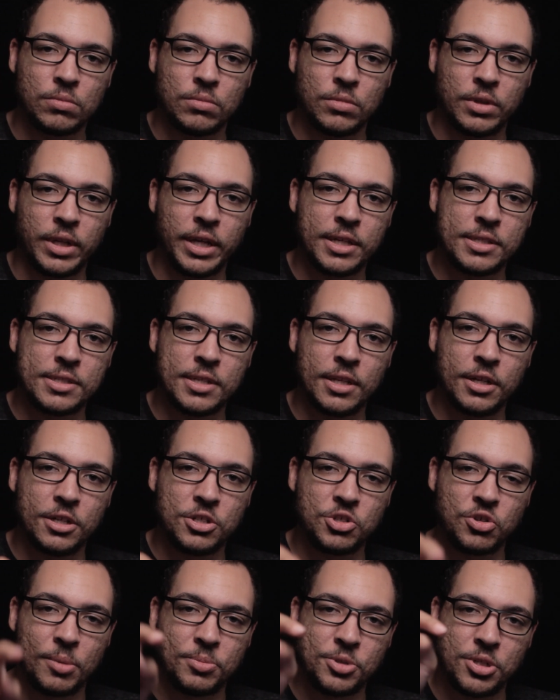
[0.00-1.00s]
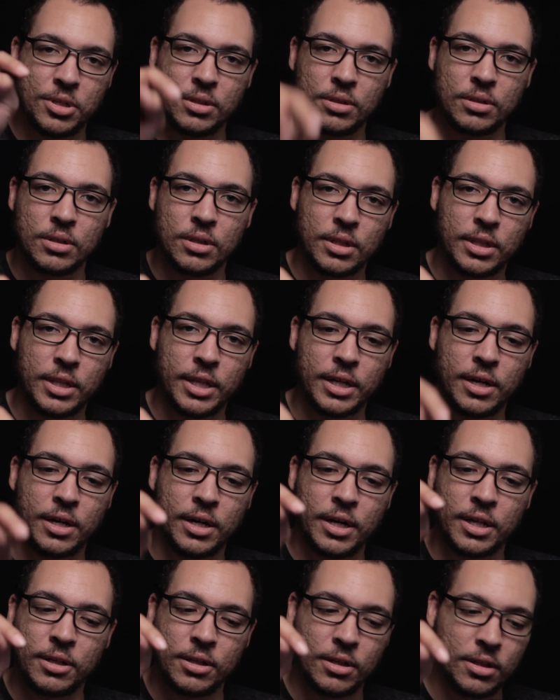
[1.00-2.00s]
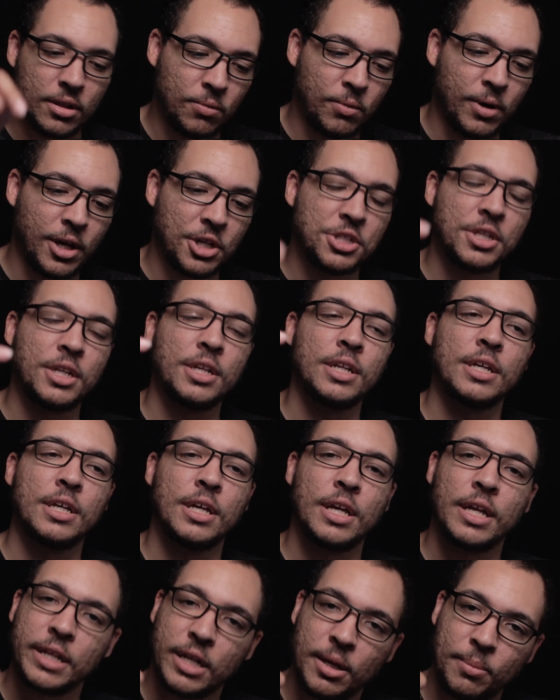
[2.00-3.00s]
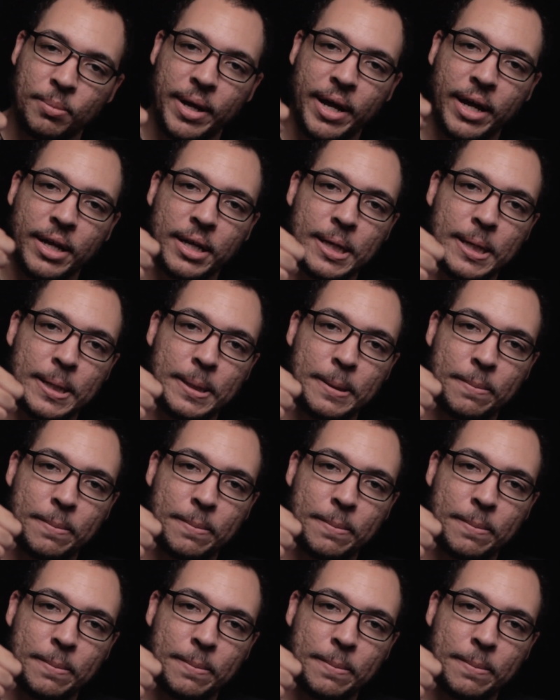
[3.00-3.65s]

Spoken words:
Link is in the description. Click on it, watch it, and come back.